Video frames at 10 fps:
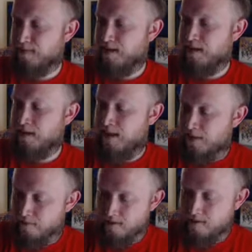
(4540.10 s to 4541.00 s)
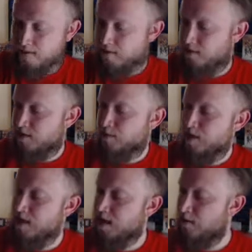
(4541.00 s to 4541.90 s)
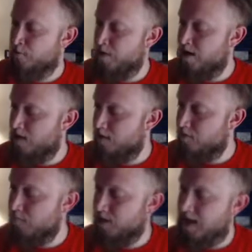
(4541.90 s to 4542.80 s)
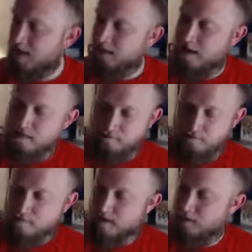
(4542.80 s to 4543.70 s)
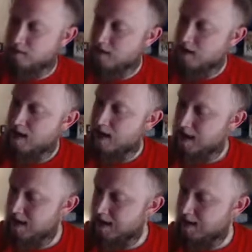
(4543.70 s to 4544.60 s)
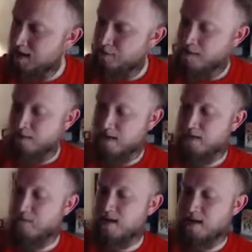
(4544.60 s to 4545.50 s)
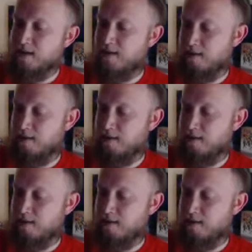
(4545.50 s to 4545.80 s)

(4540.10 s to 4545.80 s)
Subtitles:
11, so we can get rid of Black Lantern Blue Beetle and get rid of Lady Vic.